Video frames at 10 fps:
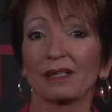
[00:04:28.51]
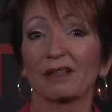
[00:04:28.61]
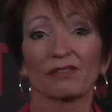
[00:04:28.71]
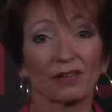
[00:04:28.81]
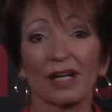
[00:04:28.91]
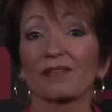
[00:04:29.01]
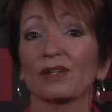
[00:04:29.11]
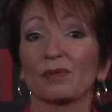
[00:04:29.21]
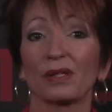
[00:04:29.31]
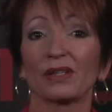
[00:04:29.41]
and for
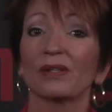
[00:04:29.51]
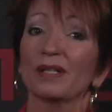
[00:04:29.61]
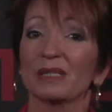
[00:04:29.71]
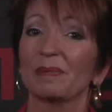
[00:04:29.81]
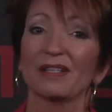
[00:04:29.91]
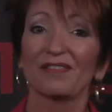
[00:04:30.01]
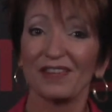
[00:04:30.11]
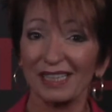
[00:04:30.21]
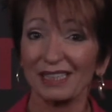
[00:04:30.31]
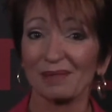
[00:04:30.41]
everyone who has been
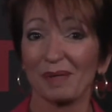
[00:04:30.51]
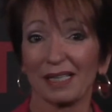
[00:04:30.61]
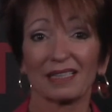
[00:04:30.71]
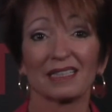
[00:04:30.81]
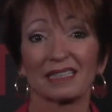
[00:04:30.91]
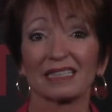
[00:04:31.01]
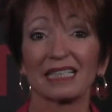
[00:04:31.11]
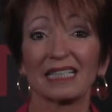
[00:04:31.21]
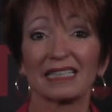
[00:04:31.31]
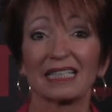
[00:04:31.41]
affected by this
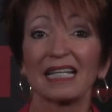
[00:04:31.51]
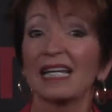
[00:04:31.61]
disease,